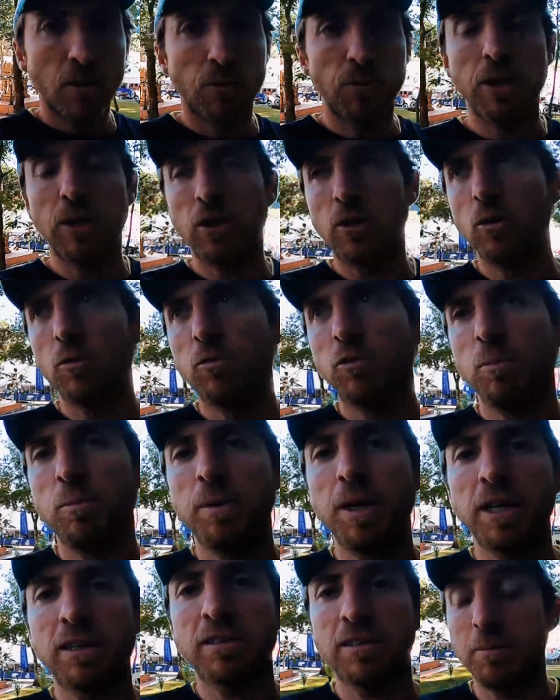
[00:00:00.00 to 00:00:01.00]
really good for
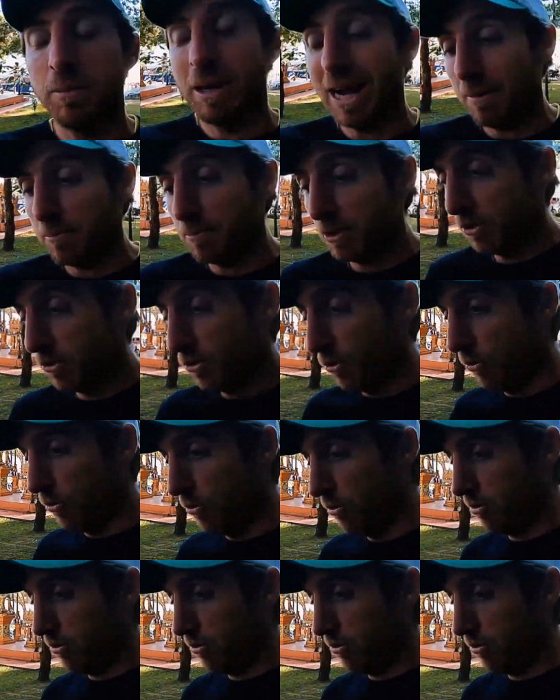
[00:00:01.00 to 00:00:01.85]
Bix. I'm happy to